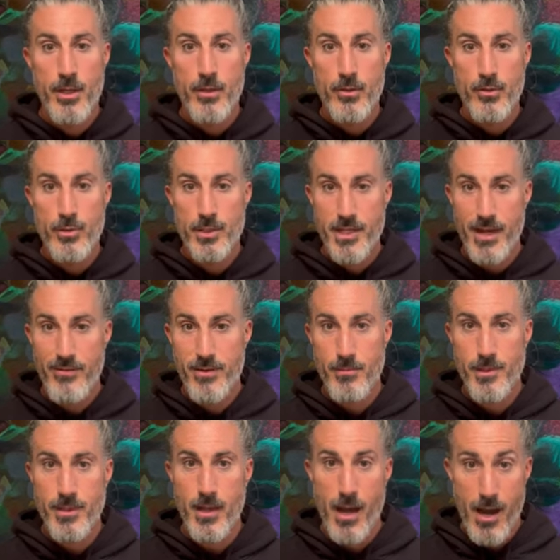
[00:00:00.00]
You just have to
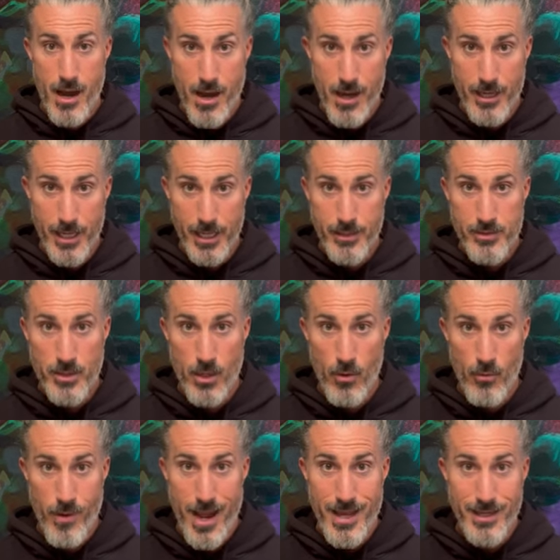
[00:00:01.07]
be honest,
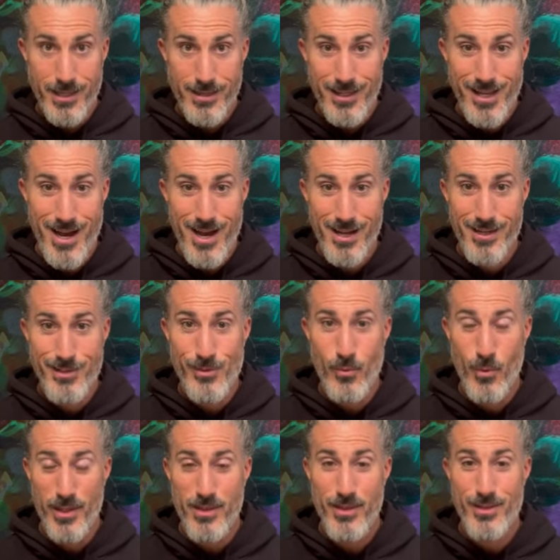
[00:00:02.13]
radically honest
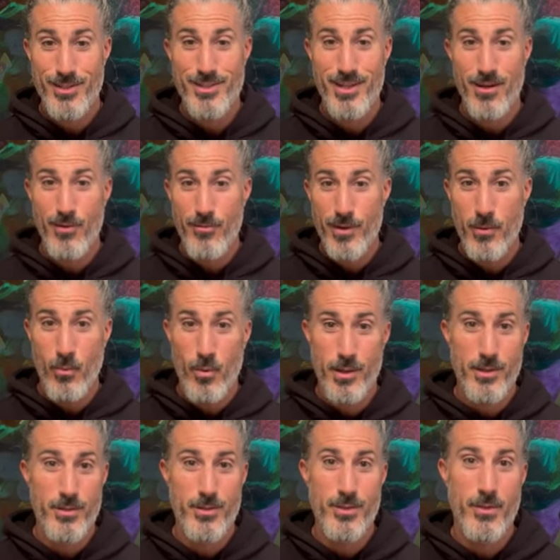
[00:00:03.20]
with yourself and what
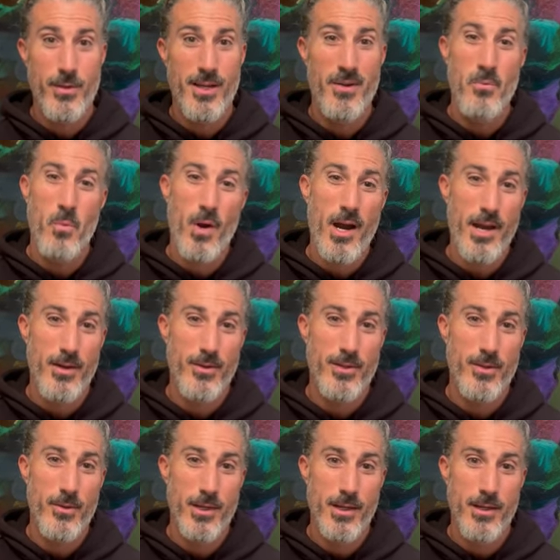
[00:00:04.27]
you're doing and why you're
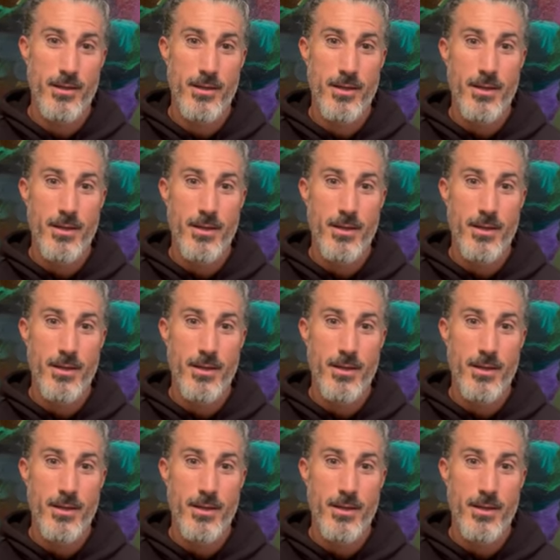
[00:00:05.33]
doing it.